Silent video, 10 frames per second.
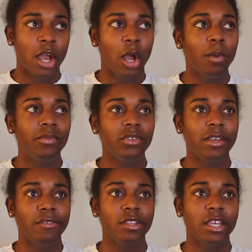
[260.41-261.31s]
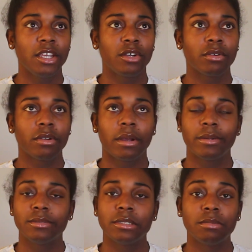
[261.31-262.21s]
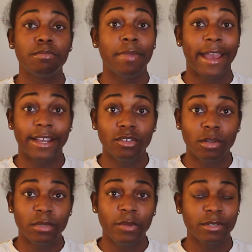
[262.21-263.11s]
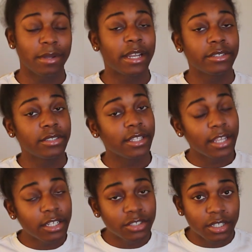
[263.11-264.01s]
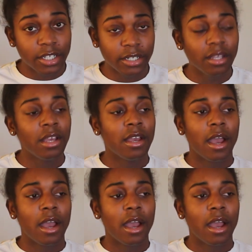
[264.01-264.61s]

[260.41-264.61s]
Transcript: hopefully everything grows back normally, which my doctor said that it should.